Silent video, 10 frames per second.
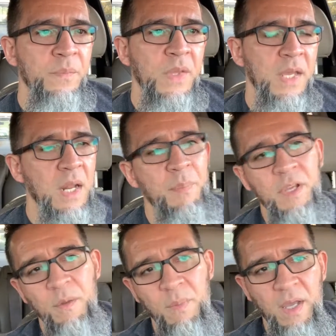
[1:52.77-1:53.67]
and I'll pick
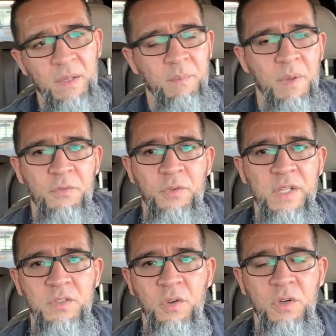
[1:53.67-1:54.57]
up my
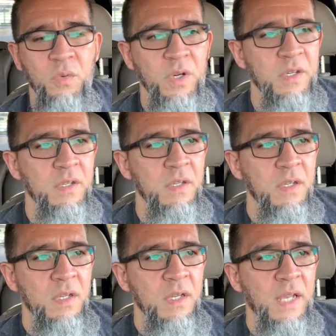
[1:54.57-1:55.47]
friend to go to work.
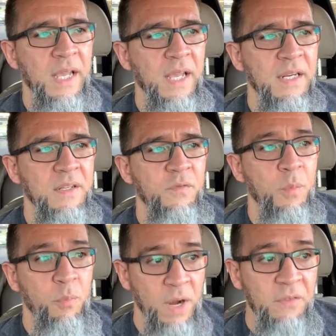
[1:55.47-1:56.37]
And for
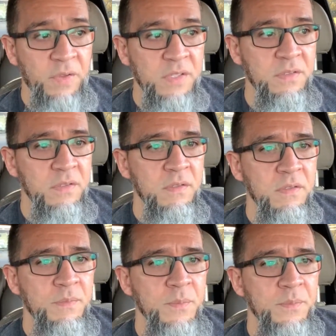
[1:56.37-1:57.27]
breakfast,
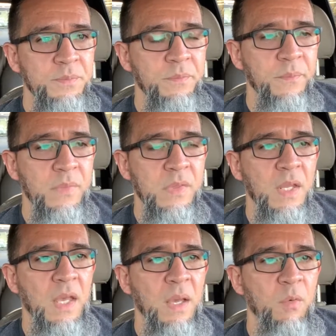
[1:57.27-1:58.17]

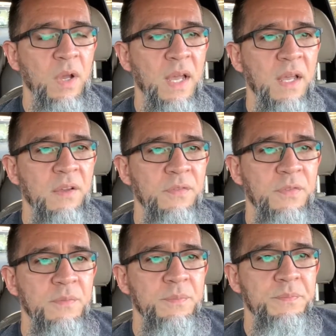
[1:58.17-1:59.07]
I will buy
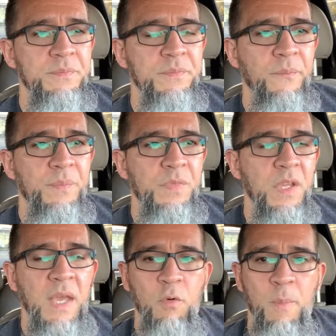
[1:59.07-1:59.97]

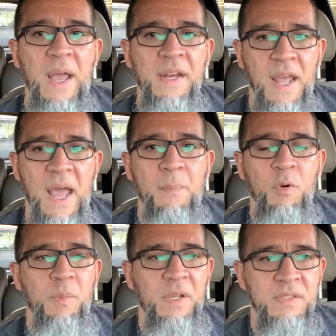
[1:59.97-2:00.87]
an
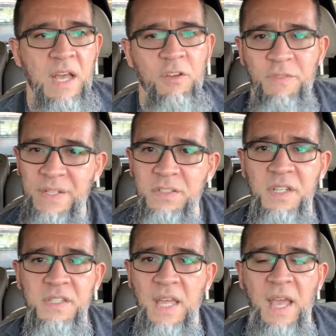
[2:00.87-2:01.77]
apple because I'll eventually
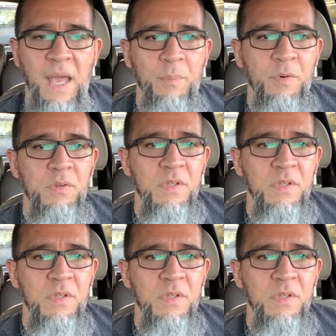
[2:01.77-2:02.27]
eat that apple.